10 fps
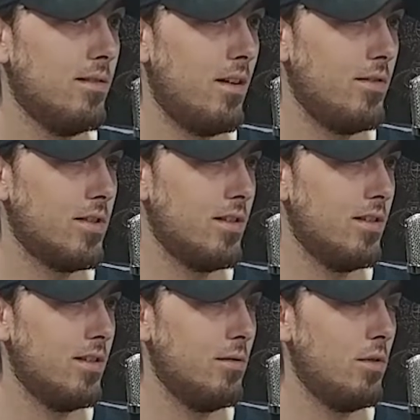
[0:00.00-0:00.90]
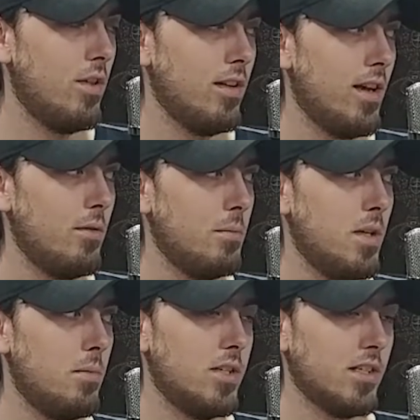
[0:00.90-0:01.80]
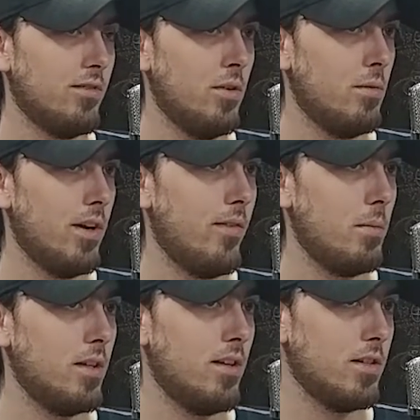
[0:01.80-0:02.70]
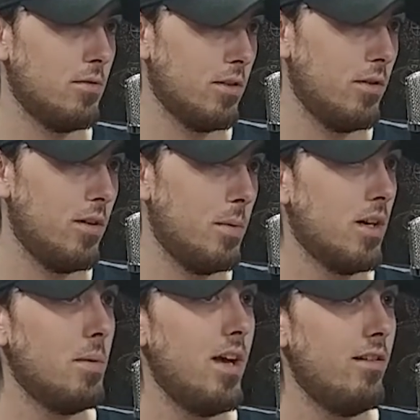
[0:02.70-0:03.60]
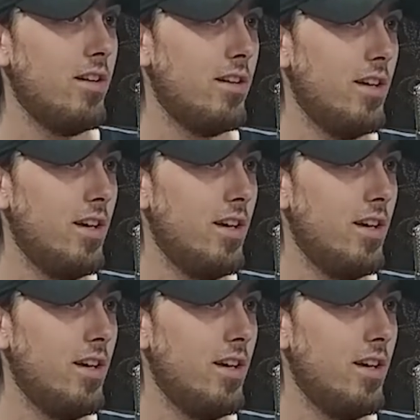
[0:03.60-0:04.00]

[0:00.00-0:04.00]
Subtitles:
Obviously, you would think that would be to protect the phone or whatever, but they also included a bigger battery.